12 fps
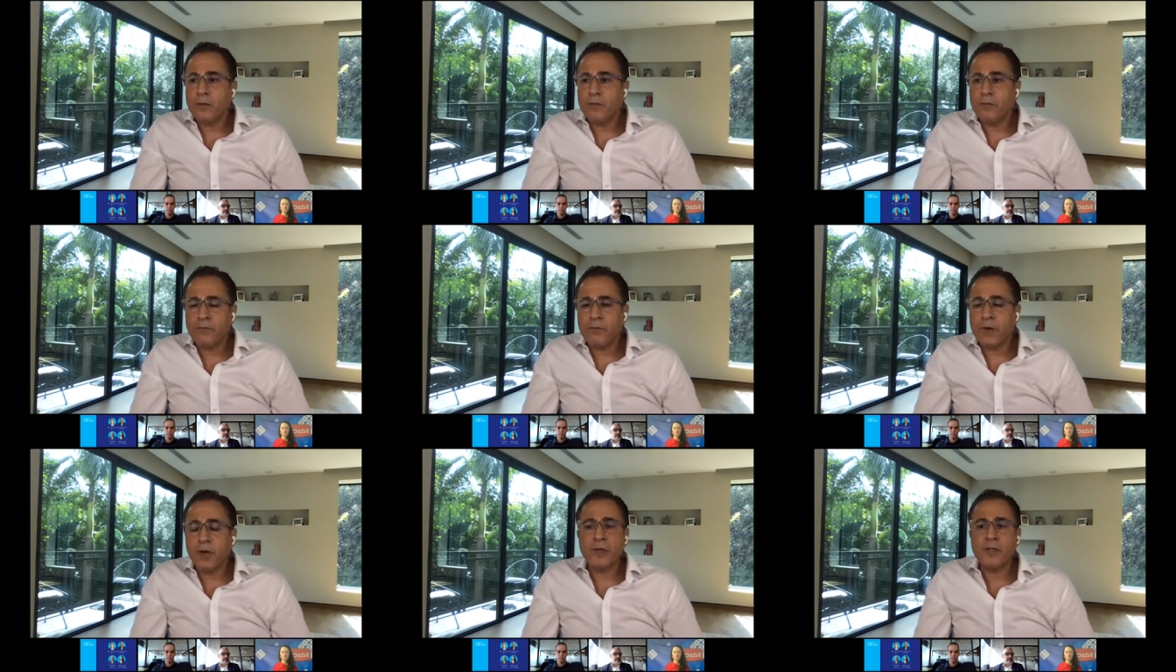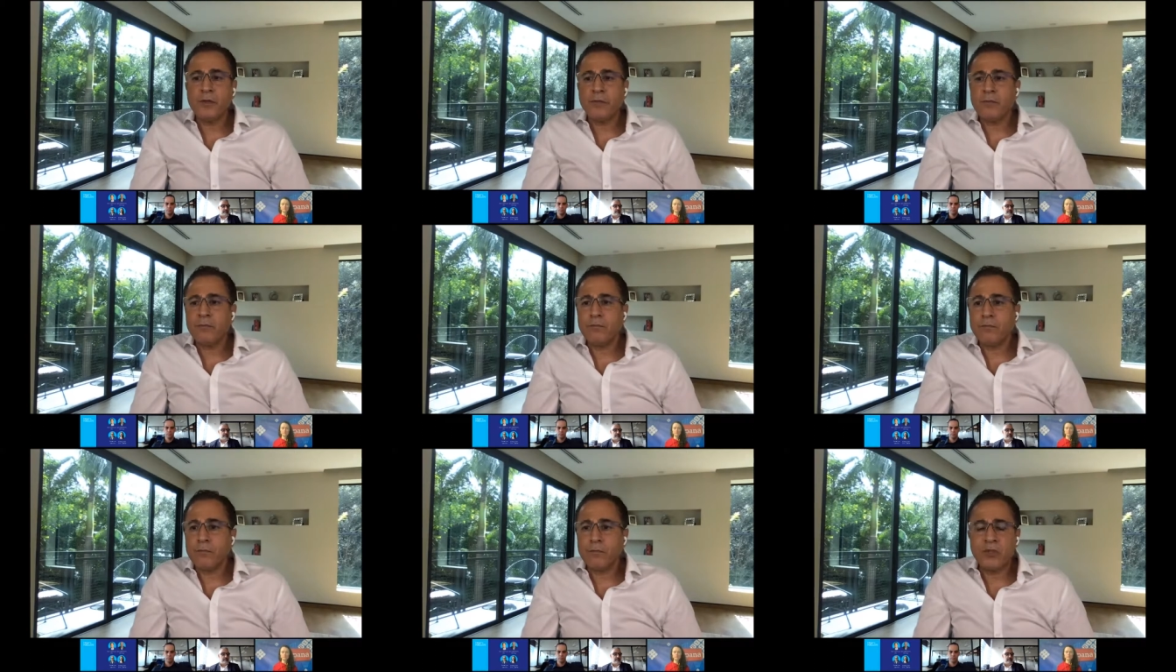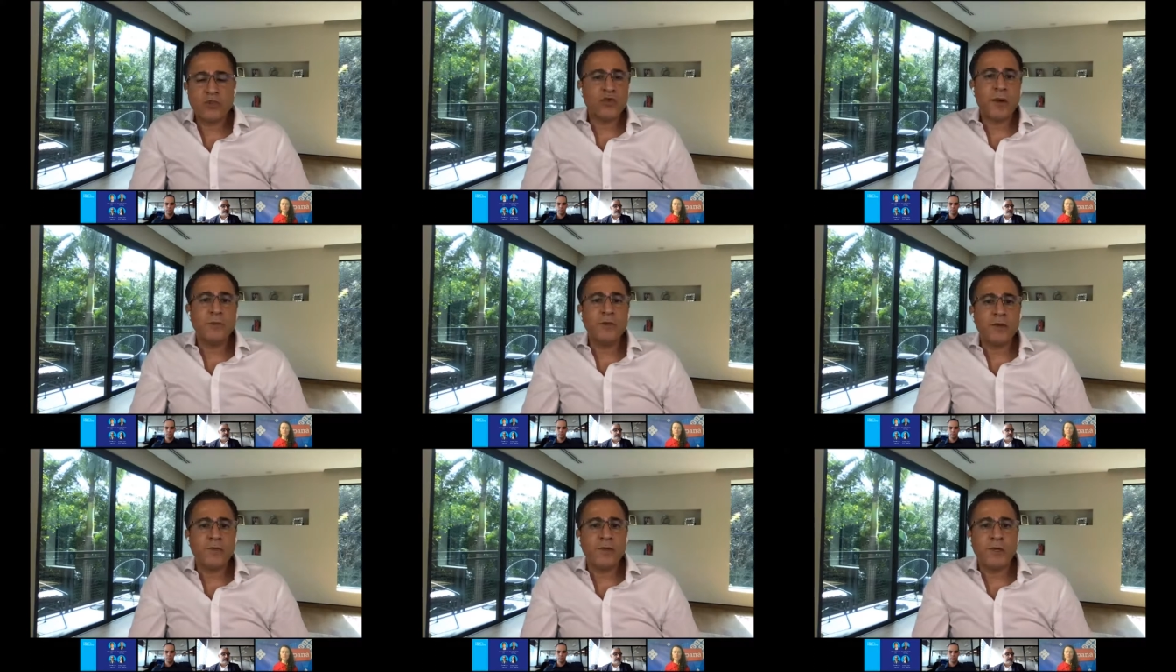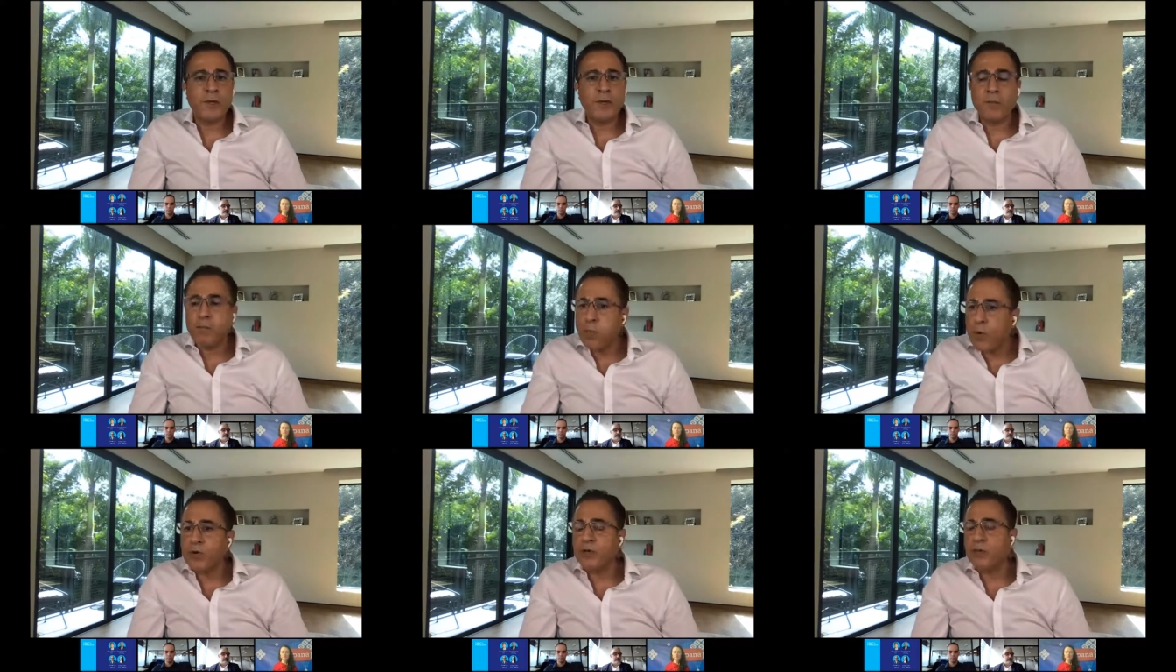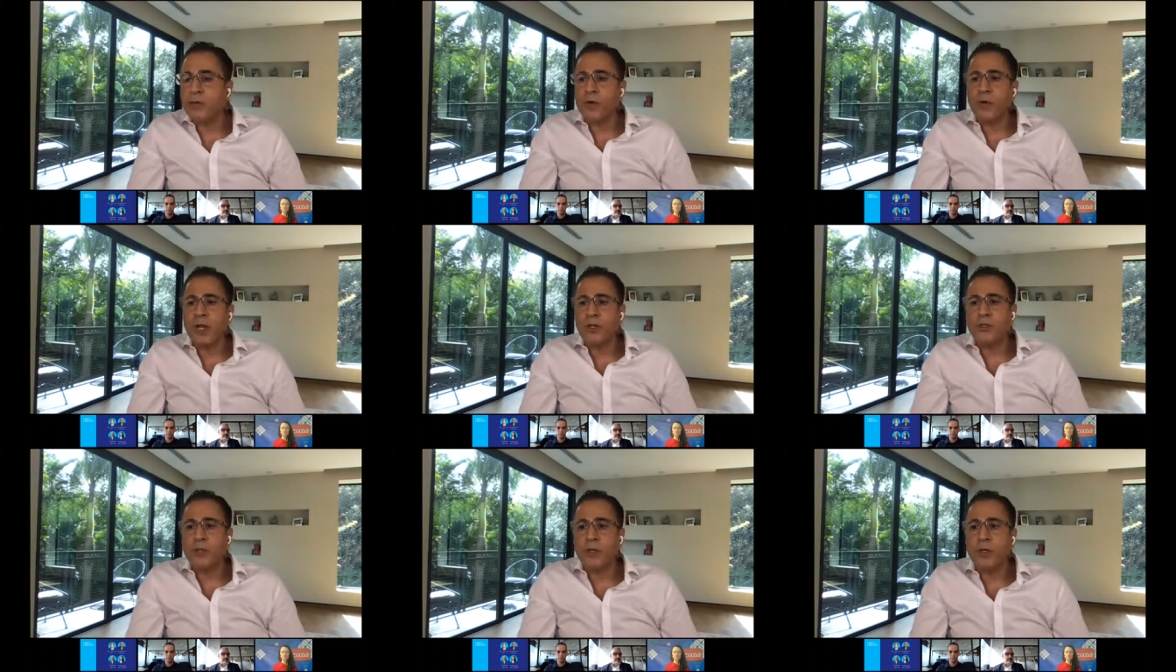very disruptive and important regulation